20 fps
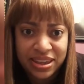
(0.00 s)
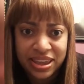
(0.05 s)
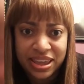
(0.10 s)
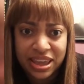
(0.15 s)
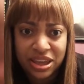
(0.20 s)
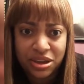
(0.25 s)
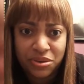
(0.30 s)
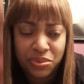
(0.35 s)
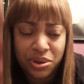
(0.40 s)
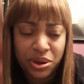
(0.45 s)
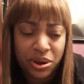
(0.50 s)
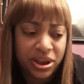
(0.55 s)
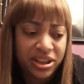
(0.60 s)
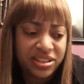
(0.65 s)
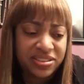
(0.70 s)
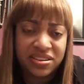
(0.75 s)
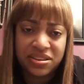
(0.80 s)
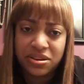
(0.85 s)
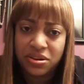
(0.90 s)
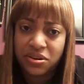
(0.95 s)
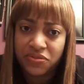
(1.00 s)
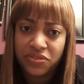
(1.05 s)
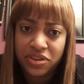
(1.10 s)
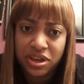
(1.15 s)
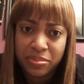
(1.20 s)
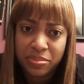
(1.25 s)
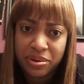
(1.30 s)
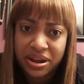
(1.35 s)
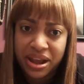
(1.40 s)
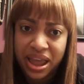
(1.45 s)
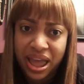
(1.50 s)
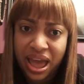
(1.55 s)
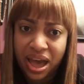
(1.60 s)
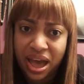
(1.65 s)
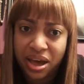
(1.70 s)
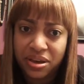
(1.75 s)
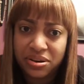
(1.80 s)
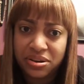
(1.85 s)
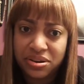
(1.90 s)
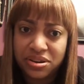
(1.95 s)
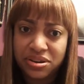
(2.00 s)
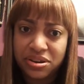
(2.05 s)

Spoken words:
and we're into November now,